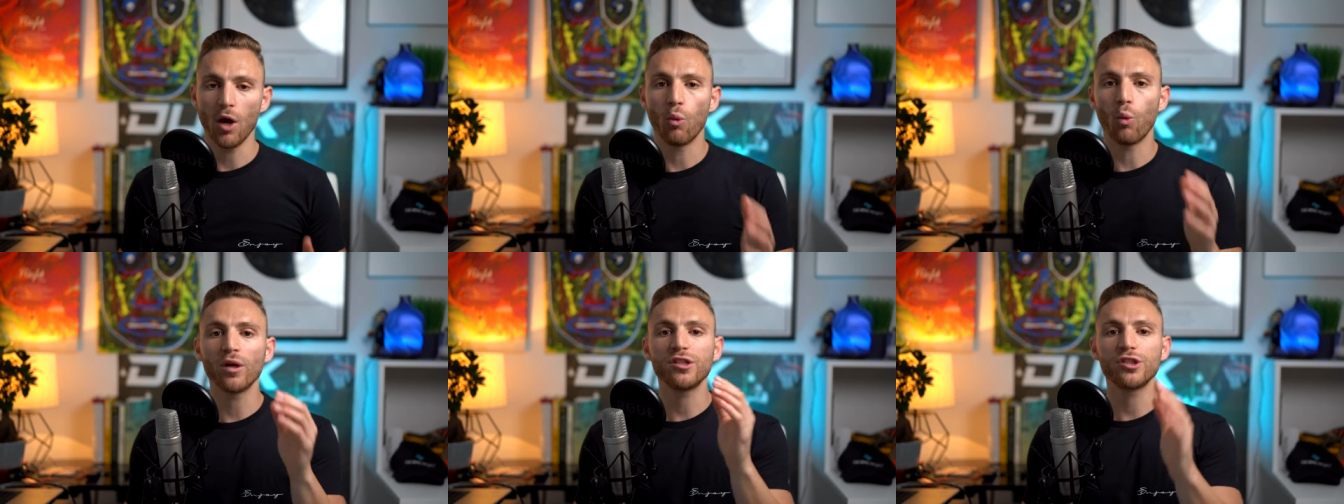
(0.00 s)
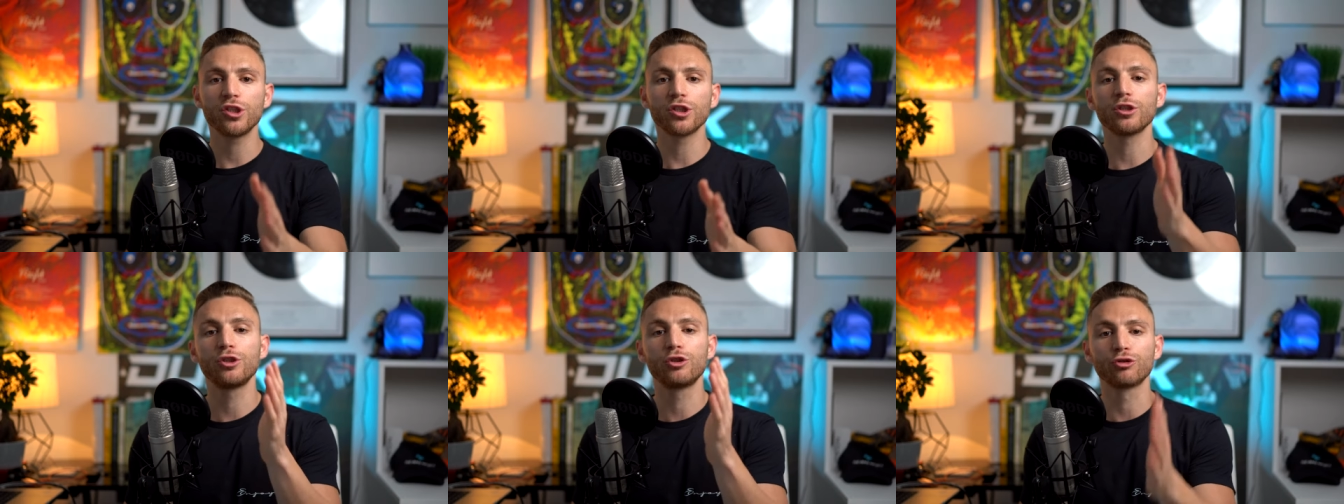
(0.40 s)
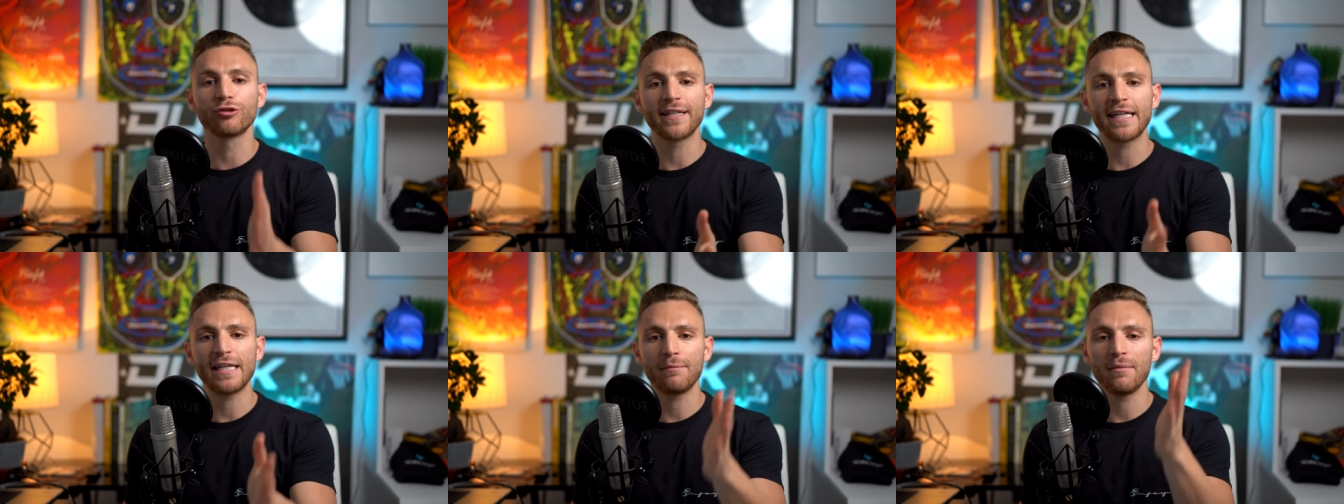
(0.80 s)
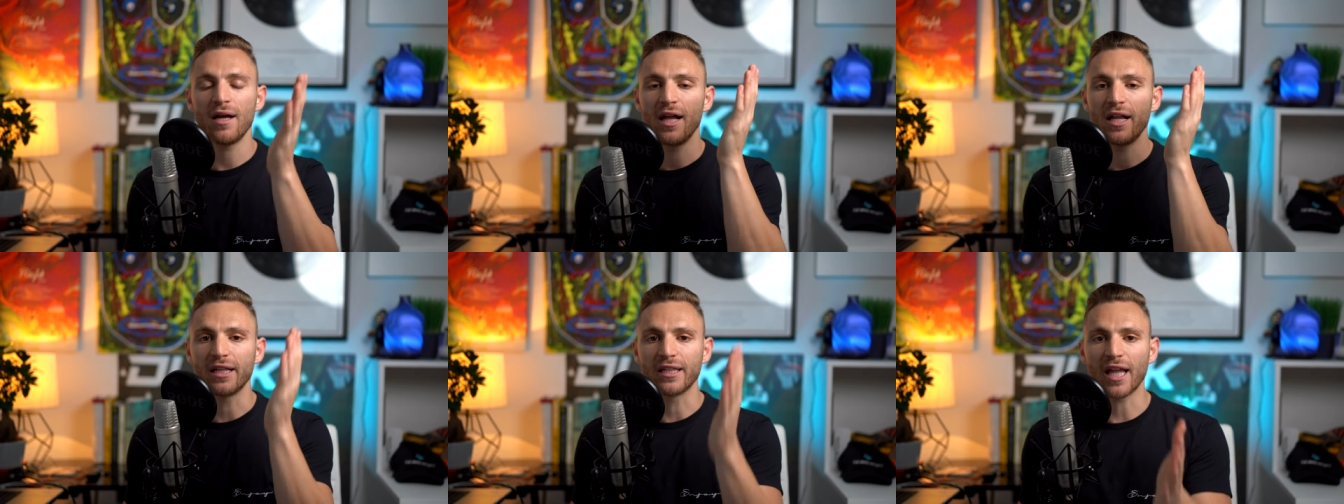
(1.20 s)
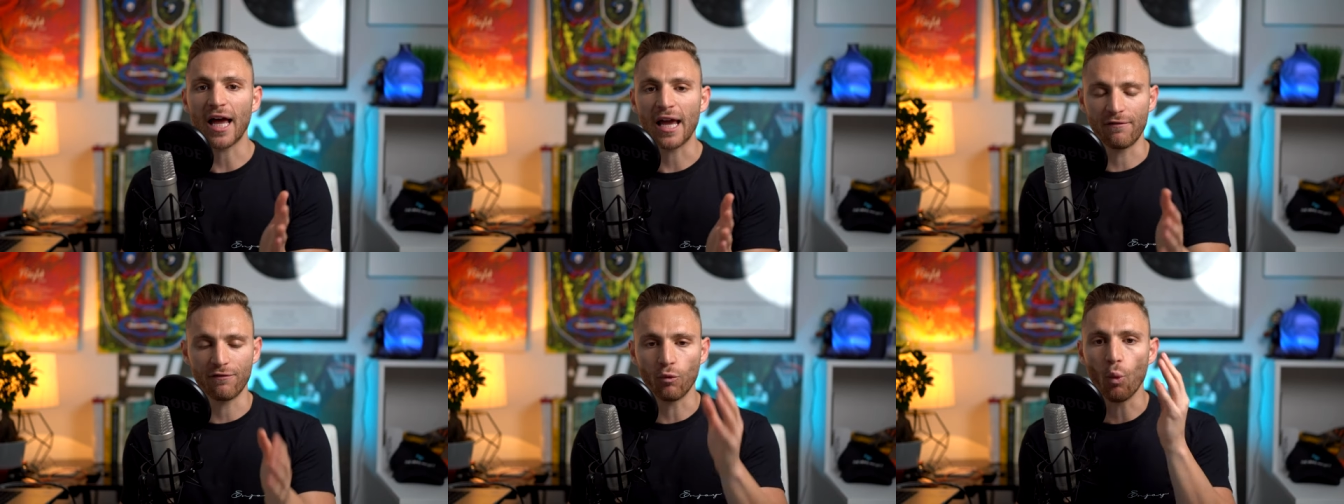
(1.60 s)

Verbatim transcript: What's your dream life?